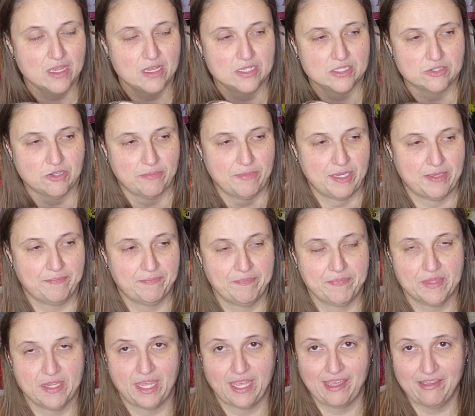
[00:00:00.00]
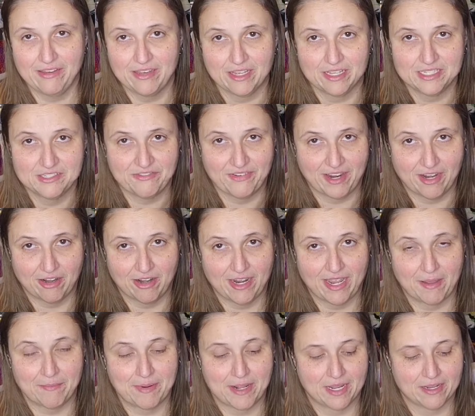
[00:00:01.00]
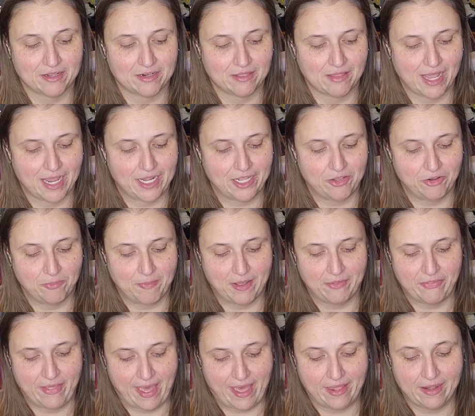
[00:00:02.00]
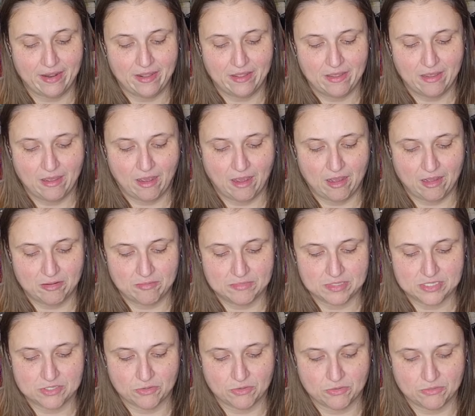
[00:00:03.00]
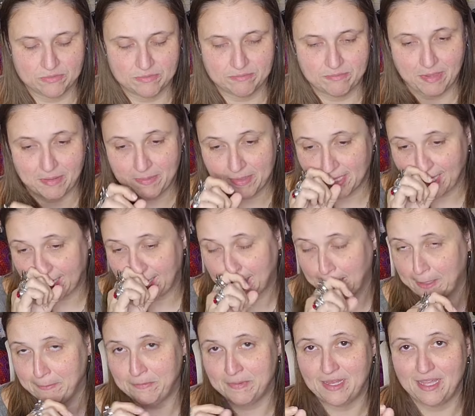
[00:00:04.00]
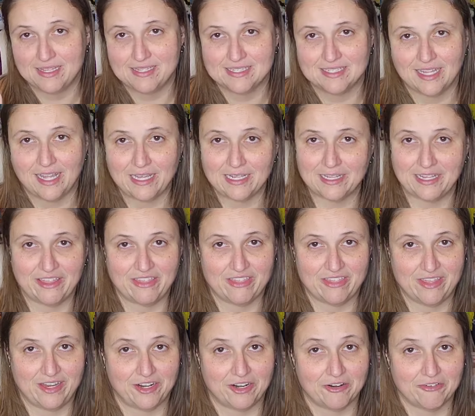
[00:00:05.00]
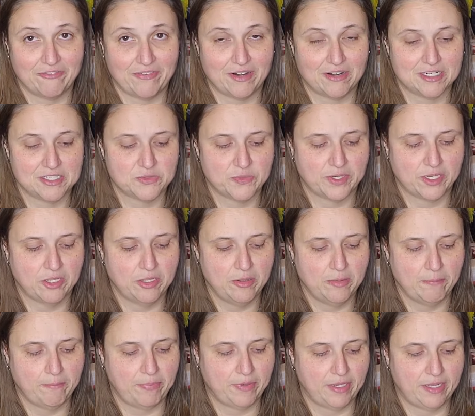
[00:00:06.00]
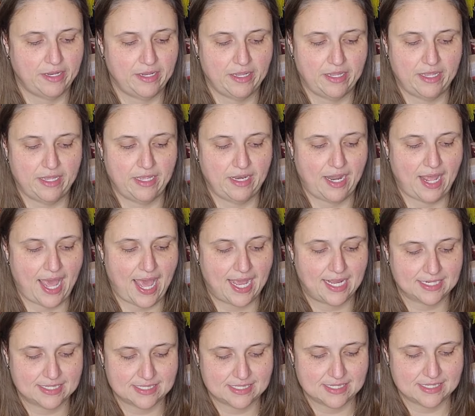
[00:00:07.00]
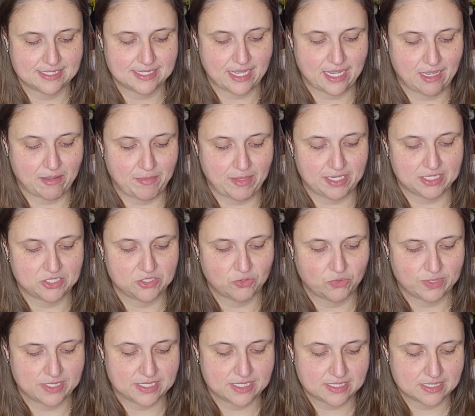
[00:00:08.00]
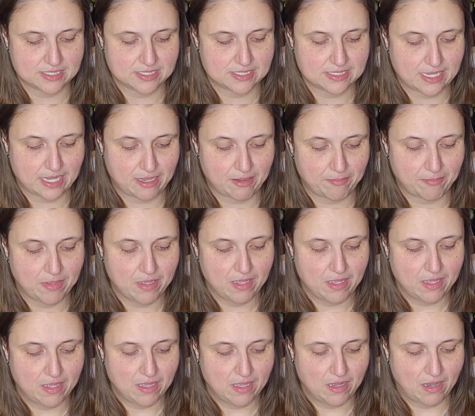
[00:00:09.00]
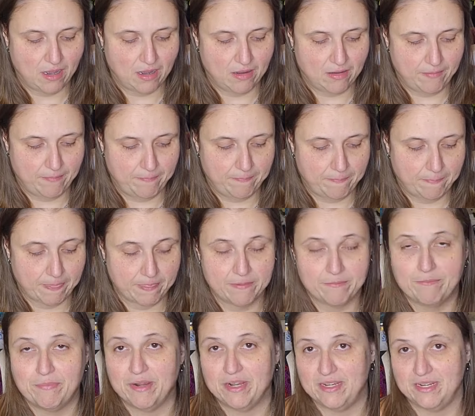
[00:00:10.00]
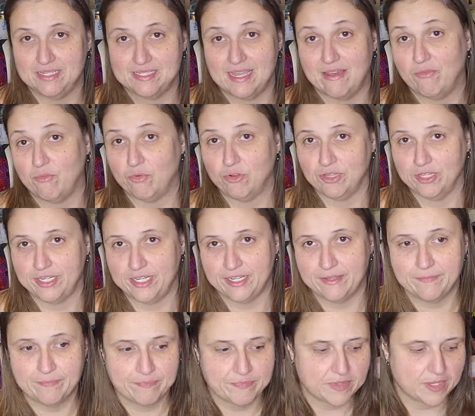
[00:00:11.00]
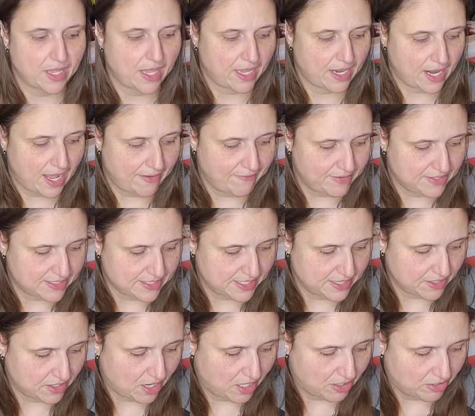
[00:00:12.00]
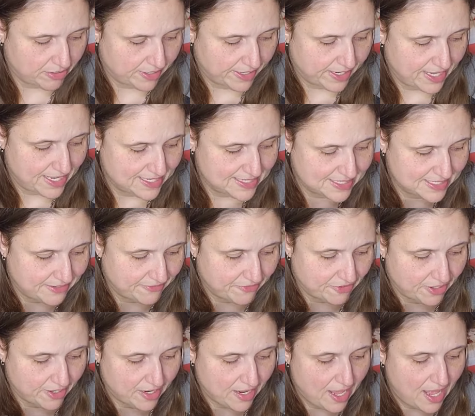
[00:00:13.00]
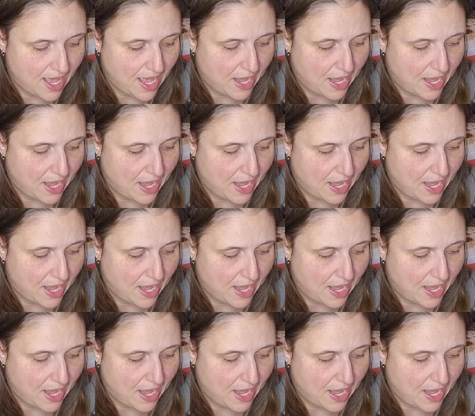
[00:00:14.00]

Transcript: So I mean, it does vary. I'm not gonna lie to you about that. Um, so maybe like a, a, slightly thinner Ferris wheel, but it acts the same, it twists the same, um, but it does have wool in it. And obviously the coloring is different.